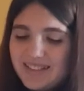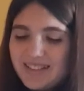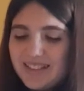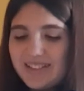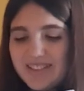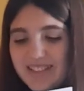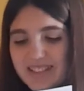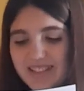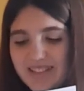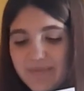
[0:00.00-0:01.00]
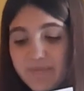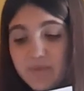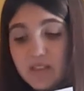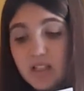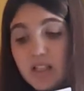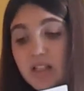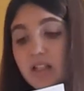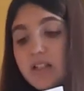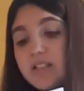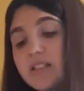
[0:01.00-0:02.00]
her sister.
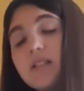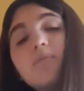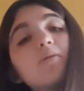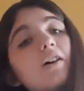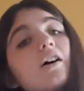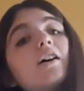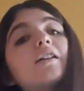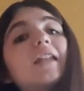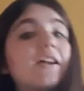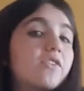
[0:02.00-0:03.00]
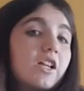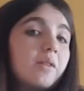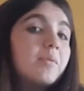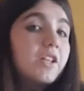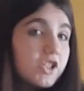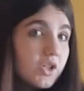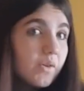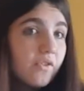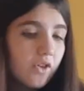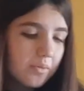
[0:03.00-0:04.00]
She did put naval and militia
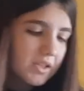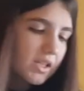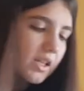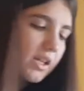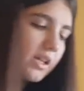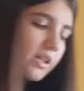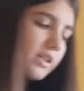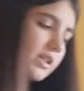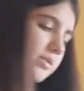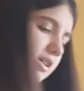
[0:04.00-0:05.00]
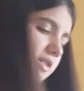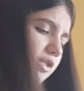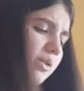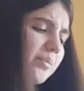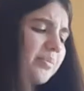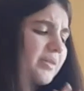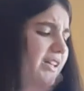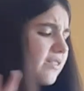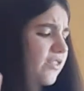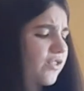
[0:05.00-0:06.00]
reforms. There was a
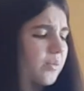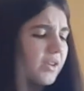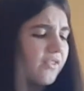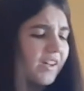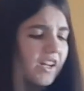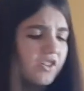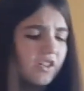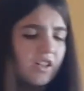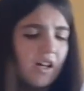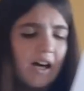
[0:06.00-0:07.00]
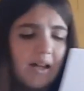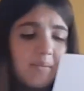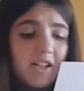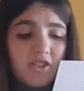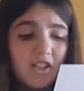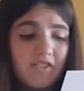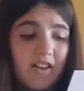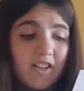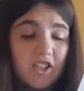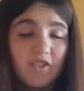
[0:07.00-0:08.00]
complete reform of the financial and administrative
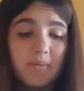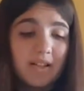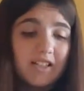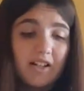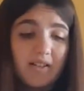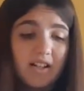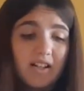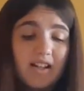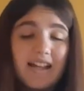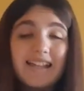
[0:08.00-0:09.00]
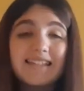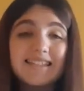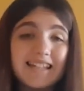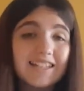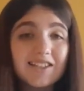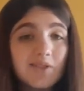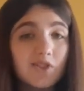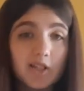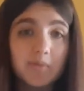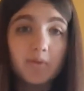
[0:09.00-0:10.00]
areas of the military. 6 new
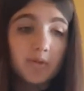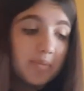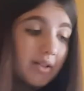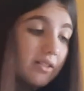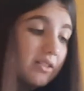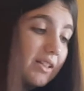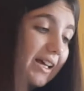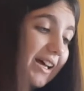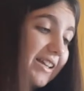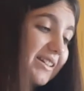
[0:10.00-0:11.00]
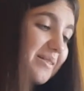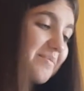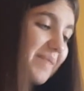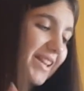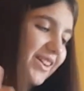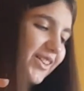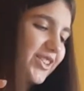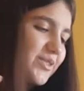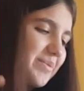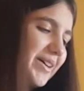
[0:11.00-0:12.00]
ships were built and many
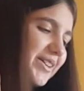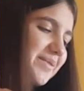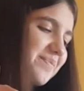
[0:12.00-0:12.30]
others repaired.